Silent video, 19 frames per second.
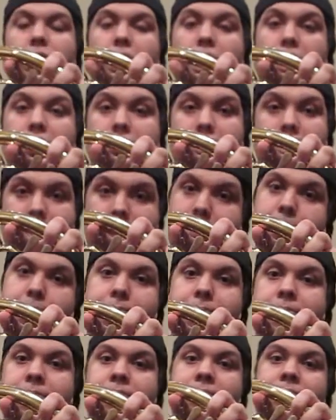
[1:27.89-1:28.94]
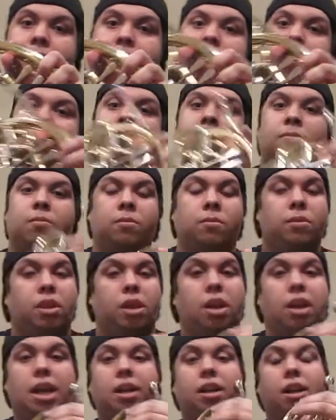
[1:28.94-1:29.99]
on your thumb.
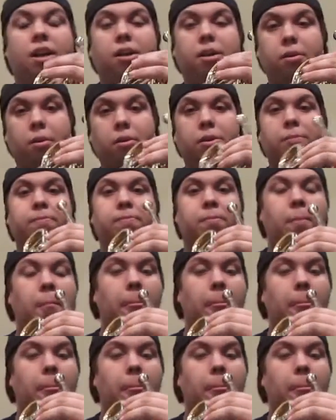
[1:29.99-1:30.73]
And that's how you hold them.